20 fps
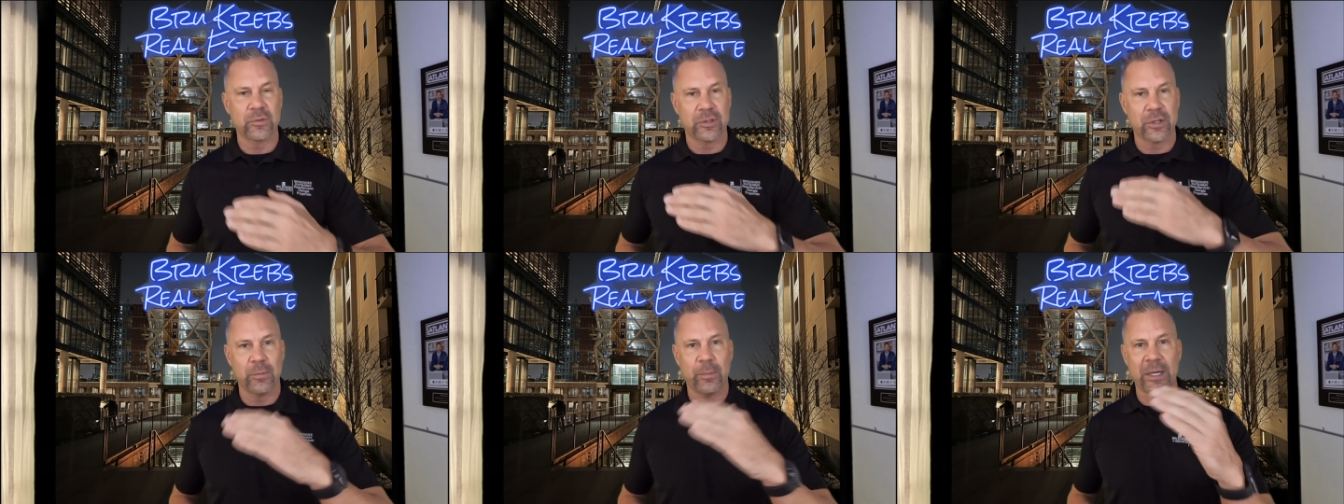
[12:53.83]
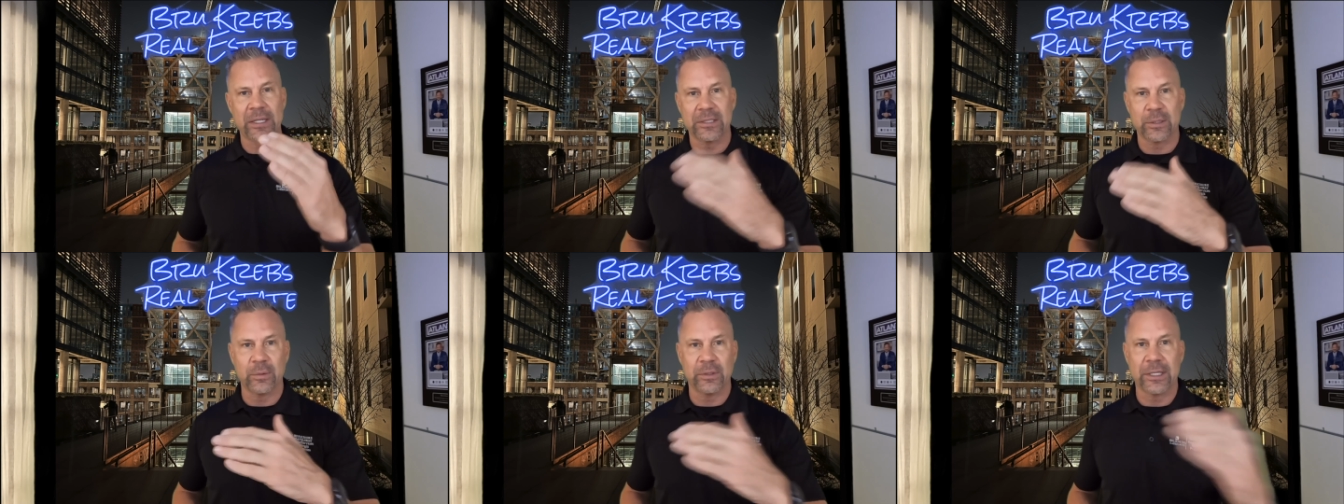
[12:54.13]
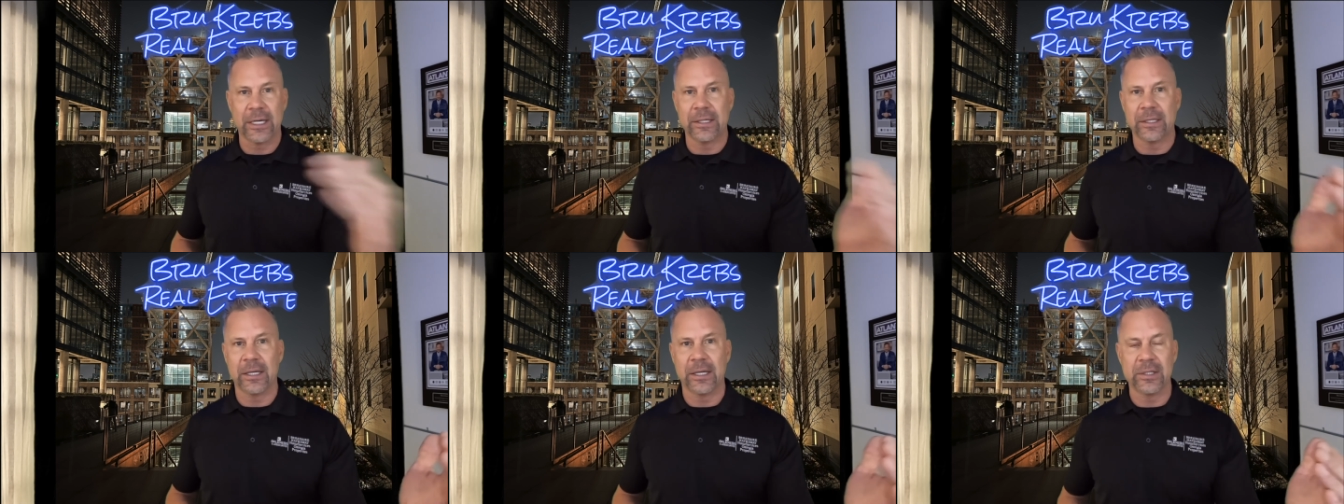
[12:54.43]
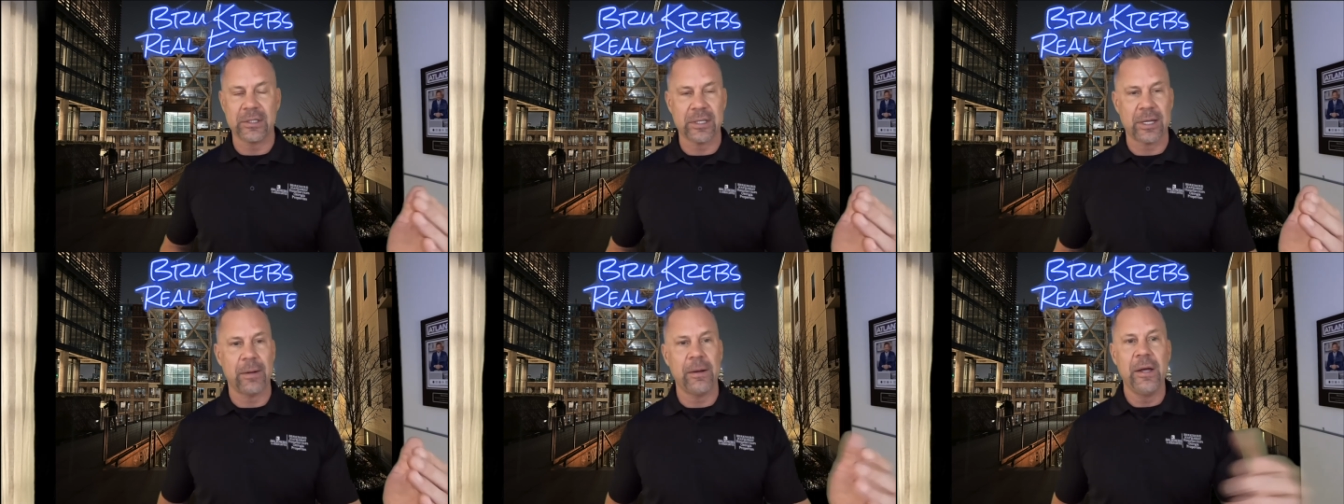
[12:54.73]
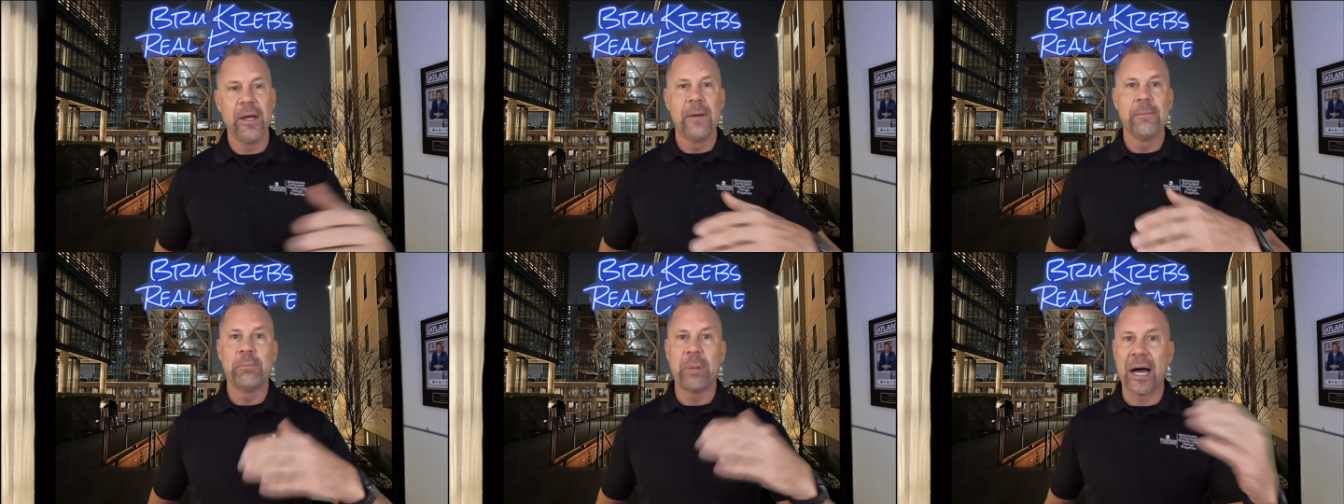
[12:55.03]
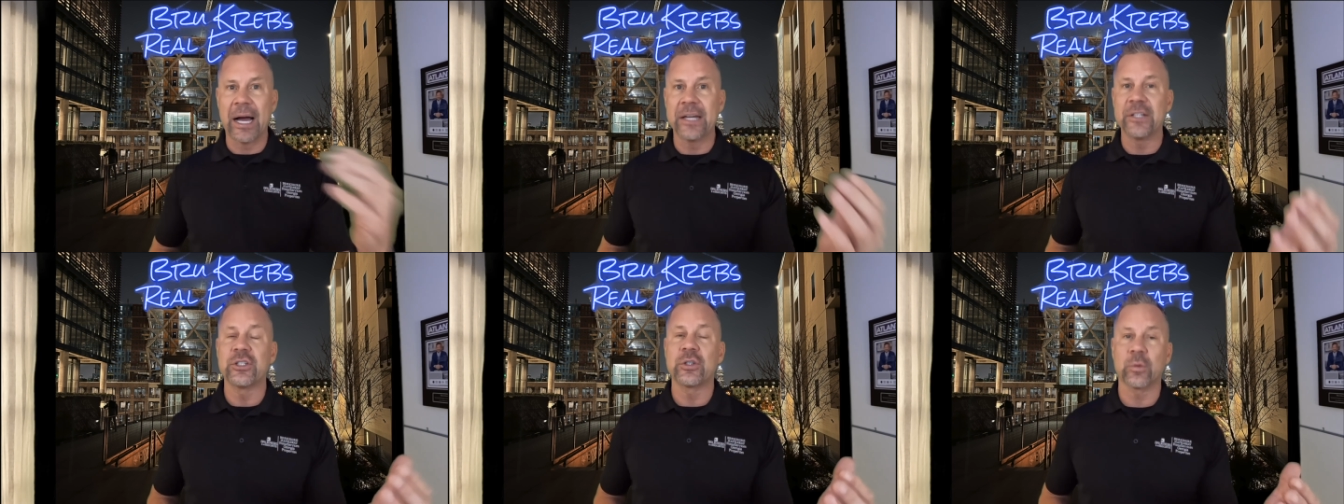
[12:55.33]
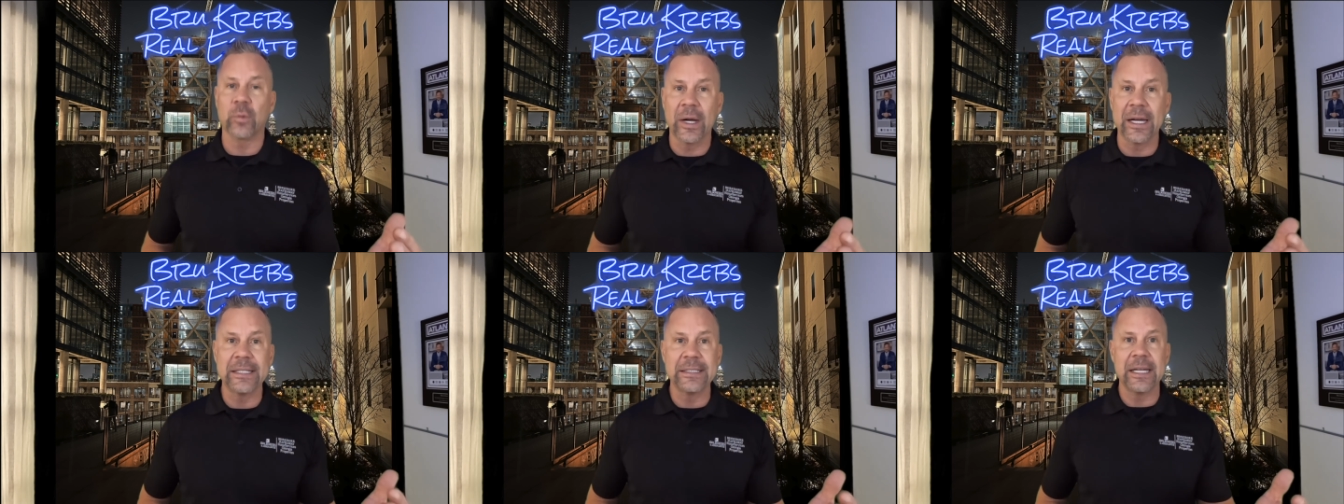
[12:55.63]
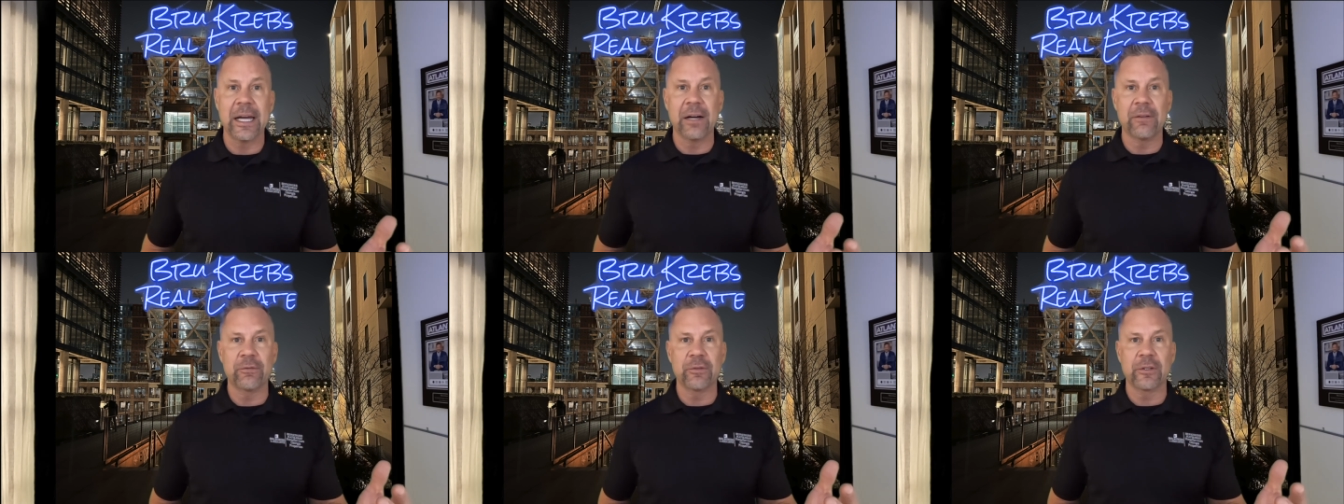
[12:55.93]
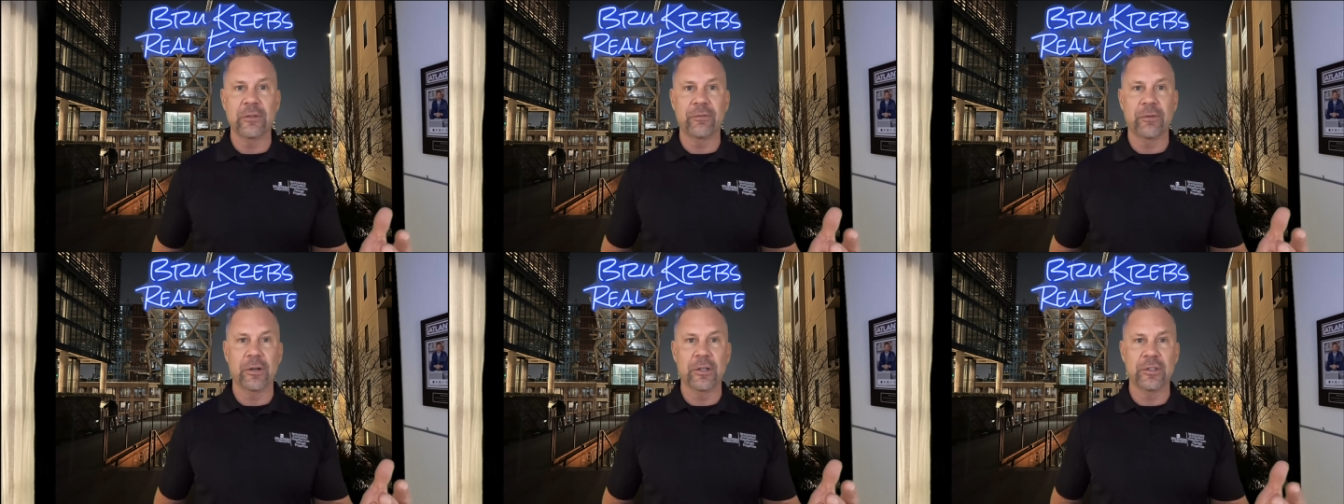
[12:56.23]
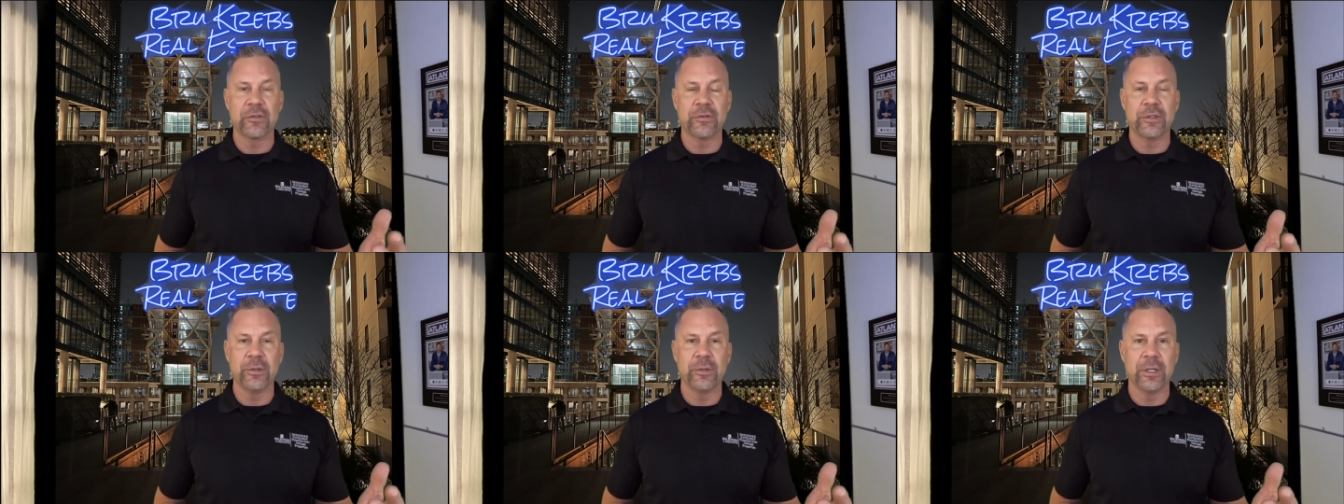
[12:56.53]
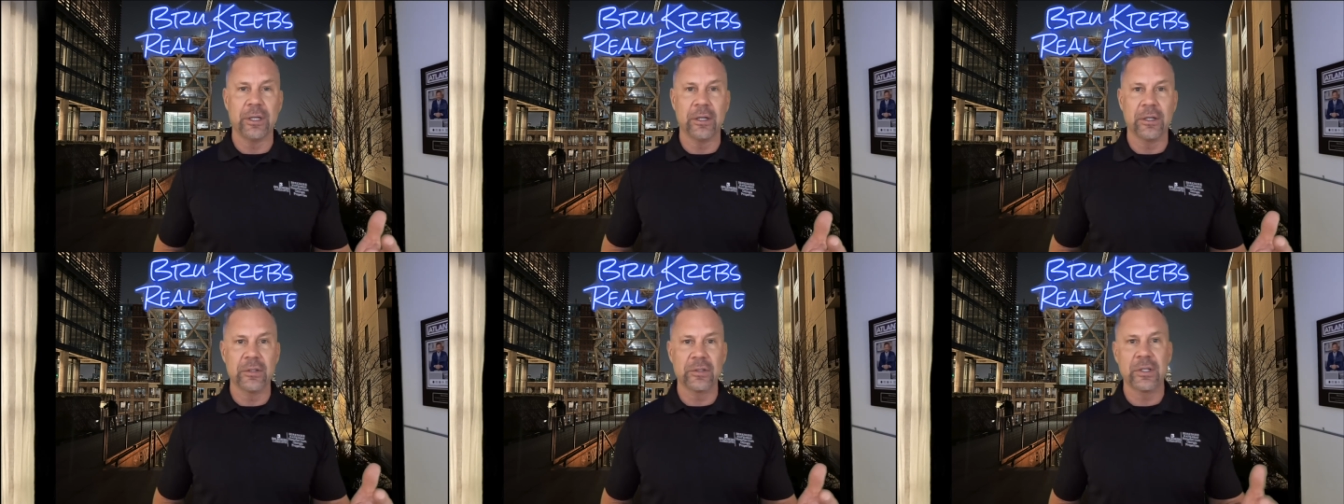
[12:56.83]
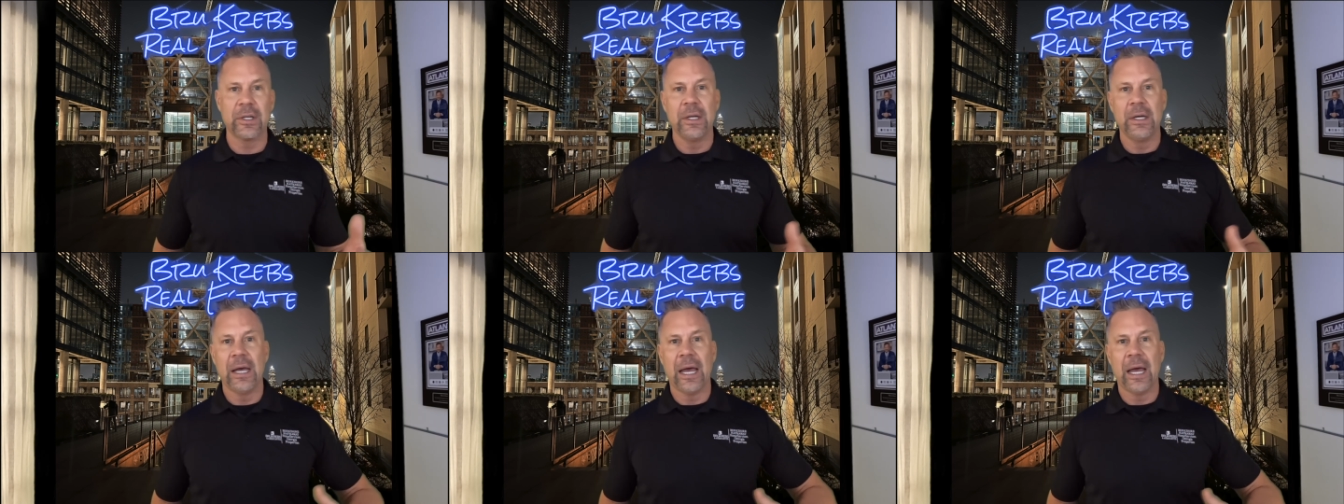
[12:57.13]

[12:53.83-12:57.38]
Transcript: So basically, what that does is it buys your rate down for the first few years.